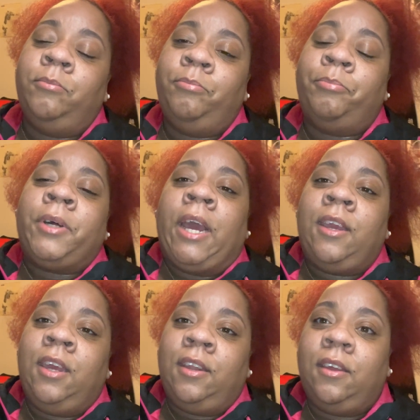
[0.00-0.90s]
But I
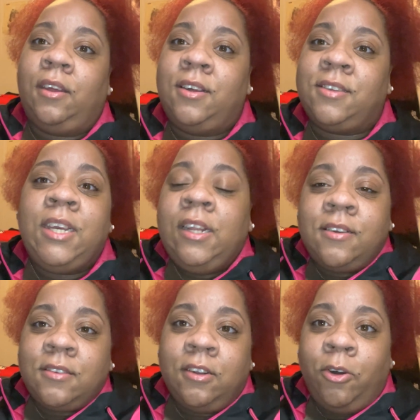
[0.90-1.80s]
get it, because he
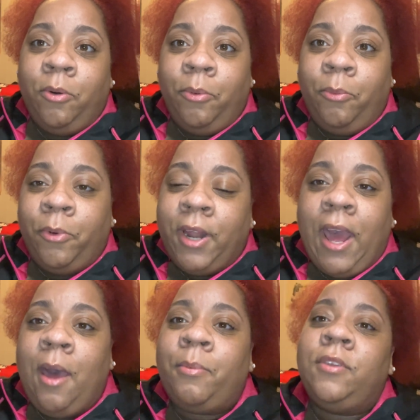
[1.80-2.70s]
doesn't know what
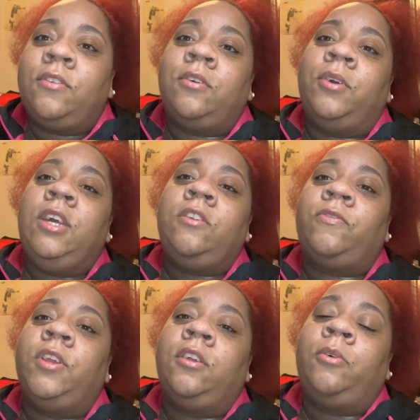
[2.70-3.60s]
happened, so he's
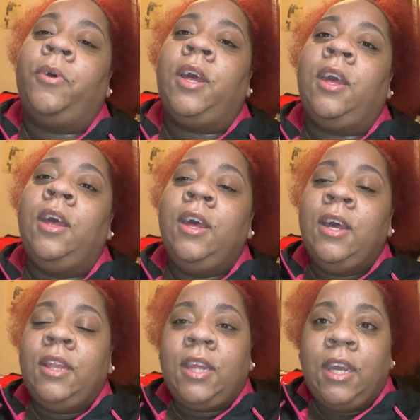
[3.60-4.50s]
feeling away
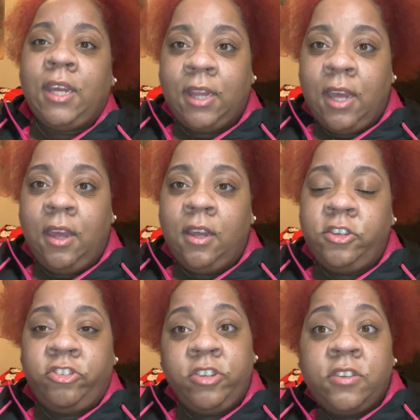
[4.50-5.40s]
thinking
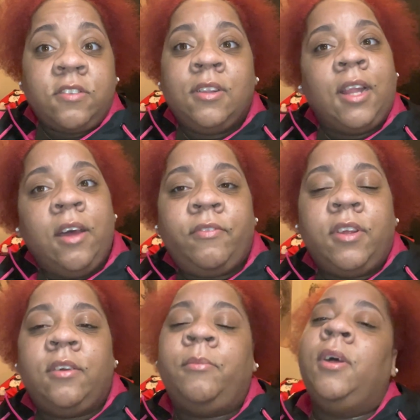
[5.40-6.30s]
that she just left
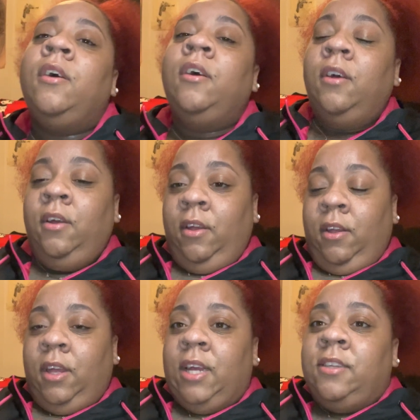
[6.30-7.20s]
him.
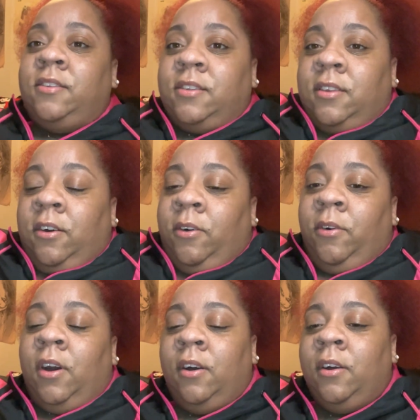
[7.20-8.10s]
And
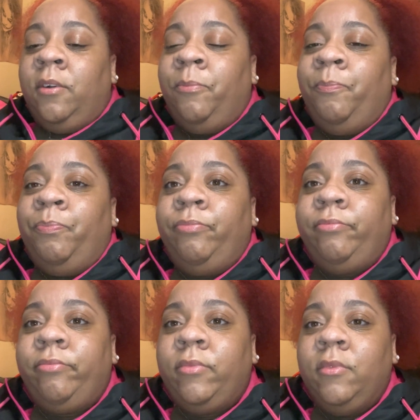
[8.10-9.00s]
so
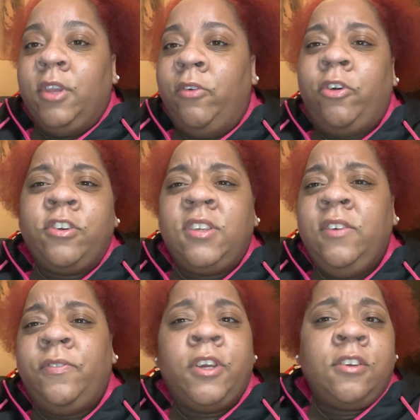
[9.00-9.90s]
of course, he
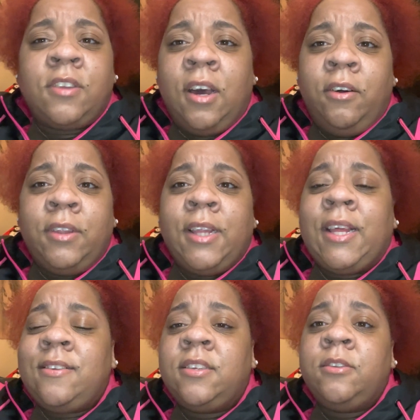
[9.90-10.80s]
figures out that
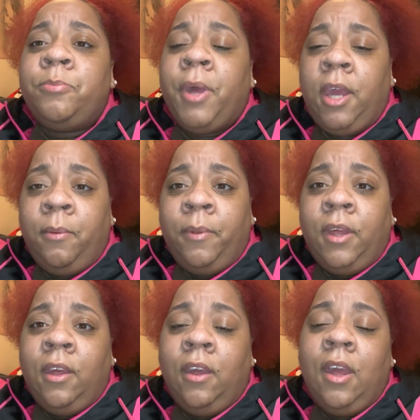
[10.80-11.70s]
that's his
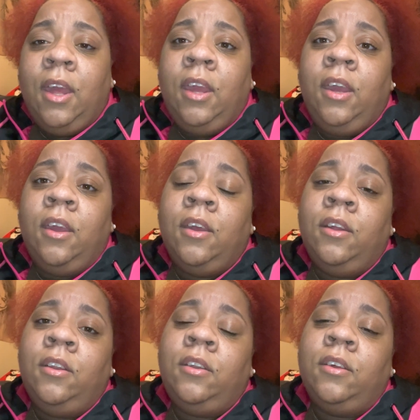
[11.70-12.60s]
baby,
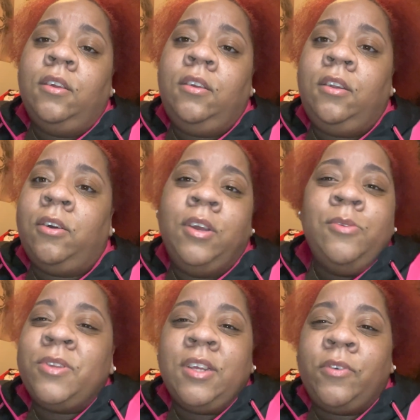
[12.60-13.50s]
and, you know, he
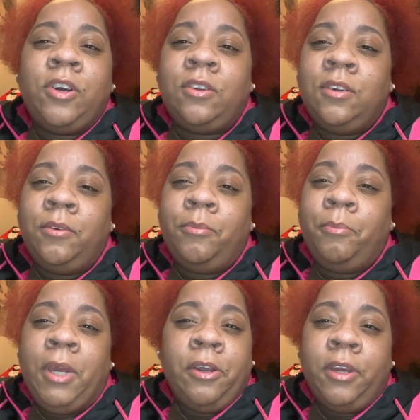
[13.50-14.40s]
was never going to
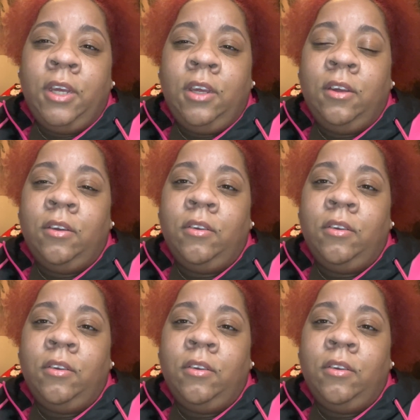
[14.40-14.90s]
marry